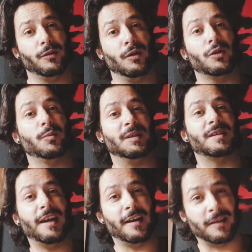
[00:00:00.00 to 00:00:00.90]
not to be
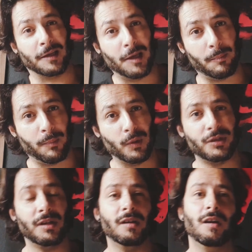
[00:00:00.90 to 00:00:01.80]
scared and keep
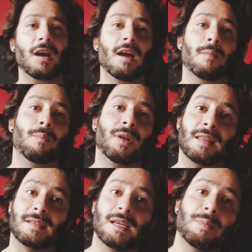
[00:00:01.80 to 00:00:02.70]
pushing, but at
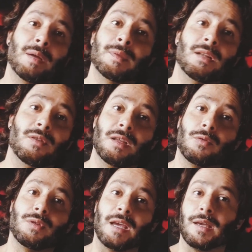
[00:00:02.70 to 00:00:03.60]
the same time that you need
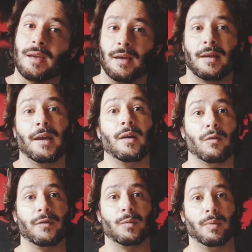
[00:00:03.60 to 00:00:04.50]
to take care
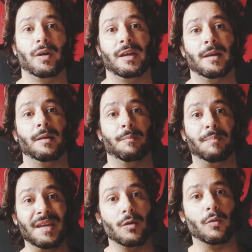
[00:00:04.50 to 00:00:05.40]
of your body and, and
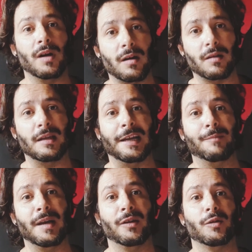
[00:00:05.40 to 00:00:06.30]
be aware that it
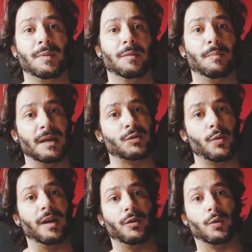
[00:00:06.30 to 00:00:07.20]
might not be the best
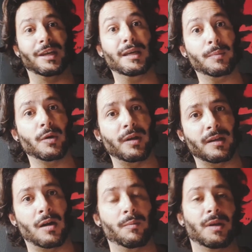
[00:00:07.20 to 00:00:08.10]
way to keep going
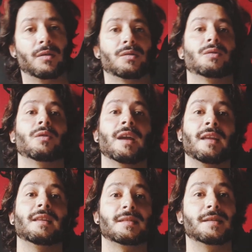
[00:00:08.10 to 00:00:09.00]
down, because you're
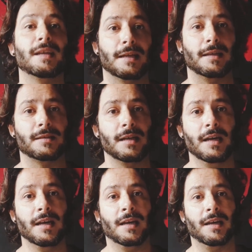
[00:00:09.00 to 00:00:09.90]
getting these signals
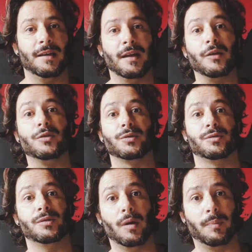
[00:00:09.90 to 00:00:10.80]
uh, that you should
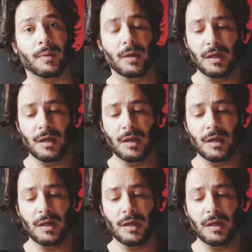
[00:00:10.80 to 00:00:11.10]
stop.